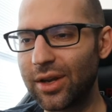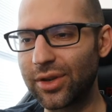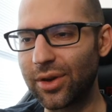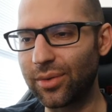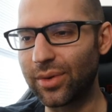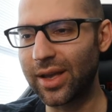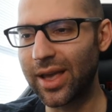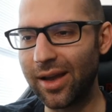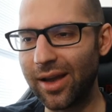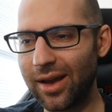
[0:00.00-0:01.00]
So
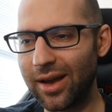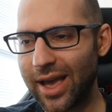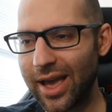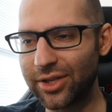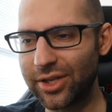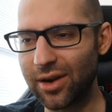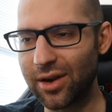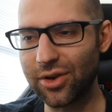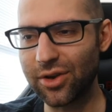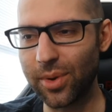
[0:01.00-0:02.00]
Cage
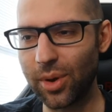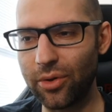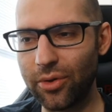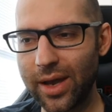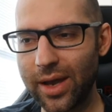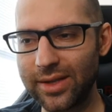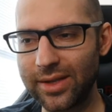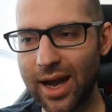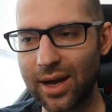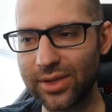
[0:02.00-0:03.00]
carries Darby all the way to
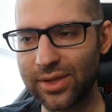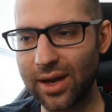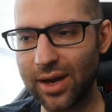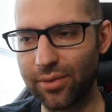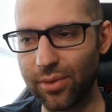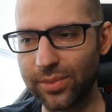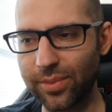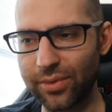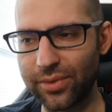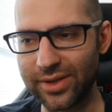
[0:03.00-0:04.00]
the outside, throws
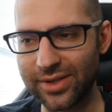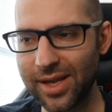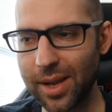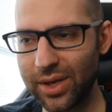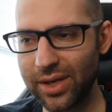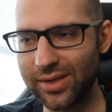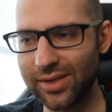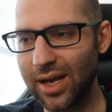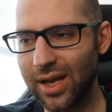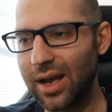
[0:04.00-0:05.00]
him through a set
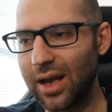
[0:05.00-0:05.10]
piece.